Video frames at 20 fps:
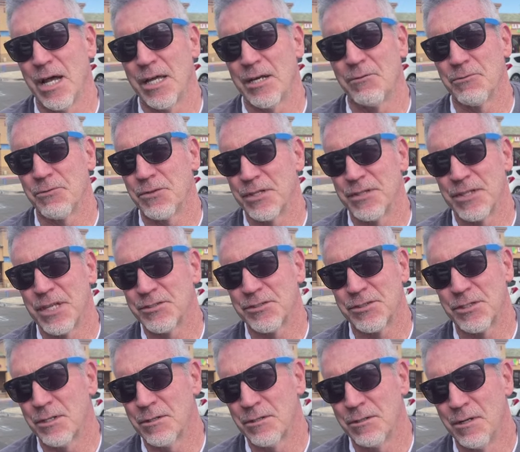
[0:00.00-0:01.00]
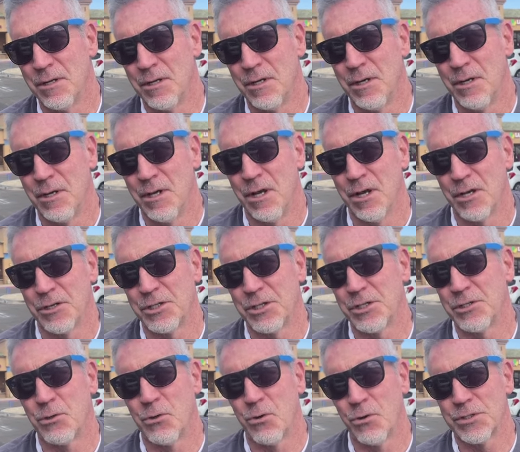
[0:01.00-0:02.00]
I don't think that's a, a
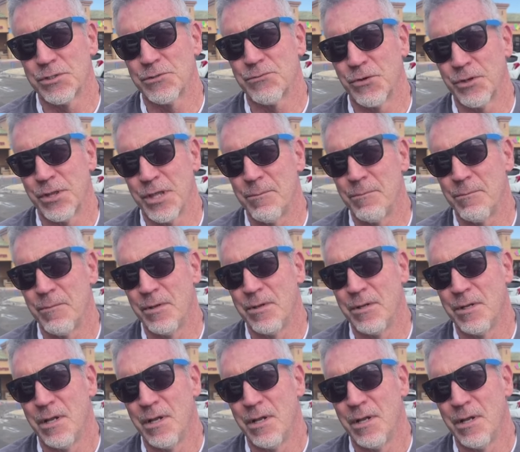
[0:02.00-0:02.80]
good course for them.